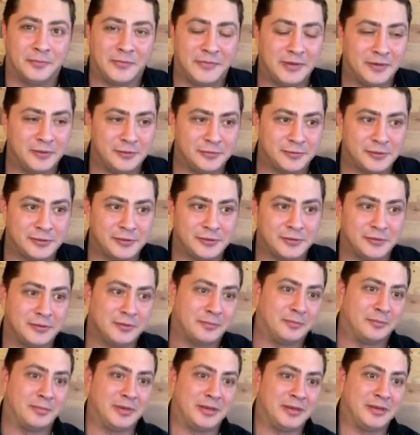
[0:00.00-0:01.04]
You
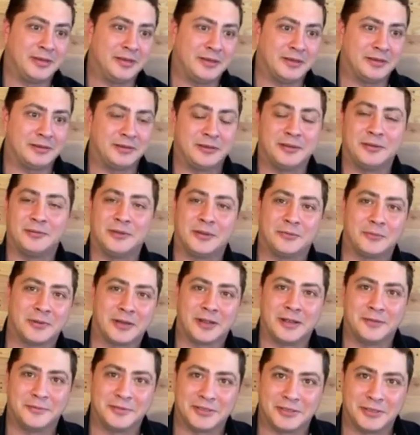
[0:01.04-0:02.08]
shouldn't be doing what
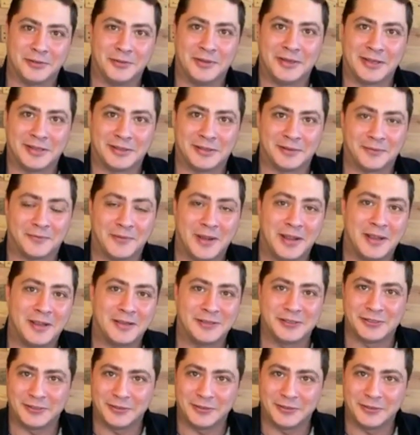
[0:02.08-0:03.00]
I was doing at the range,